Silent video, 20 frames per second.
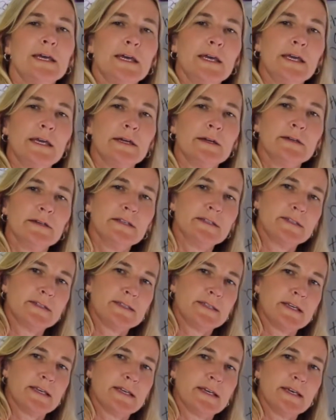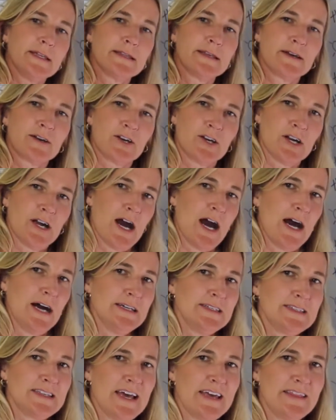Here you see the
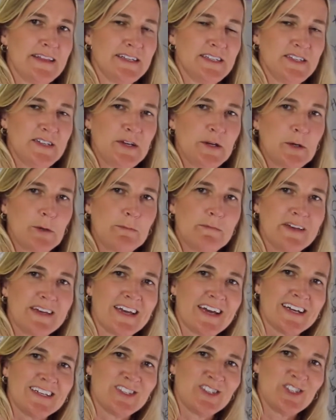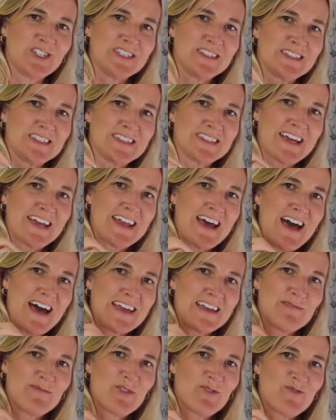cross and the tomb because Jesus said, I
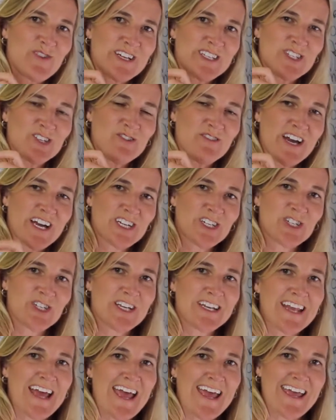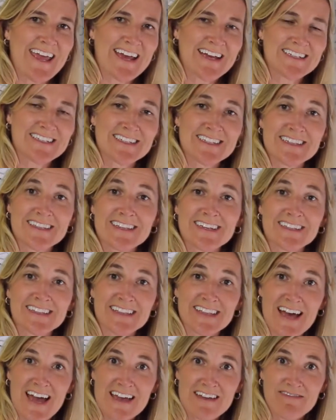am the resurrection and the
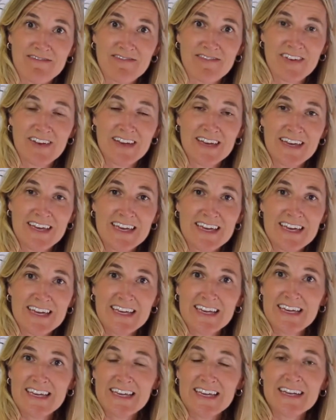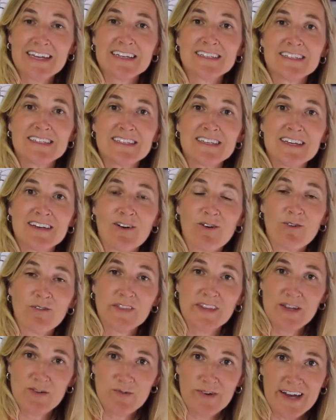life. He is the
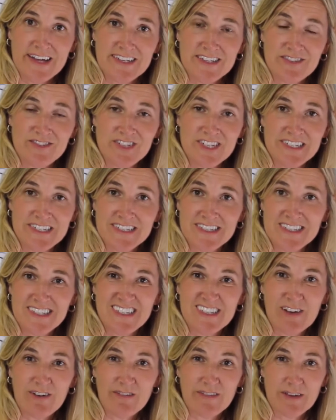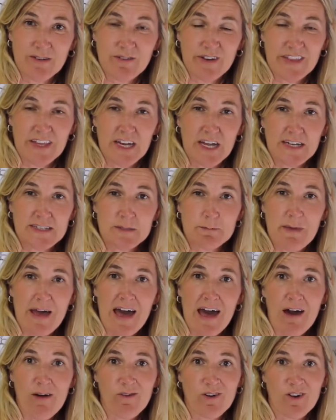only one, Jesus is the only one that has
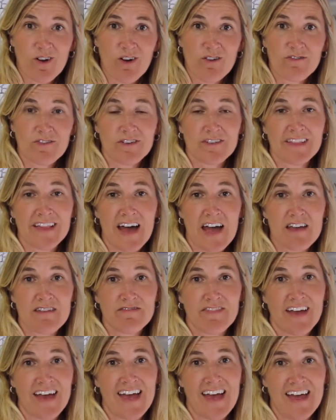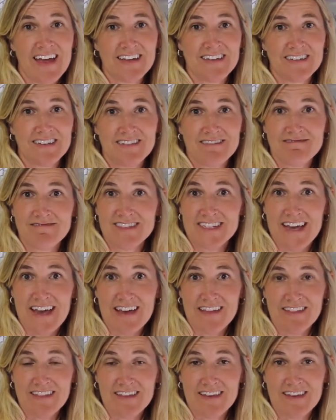power over life and death.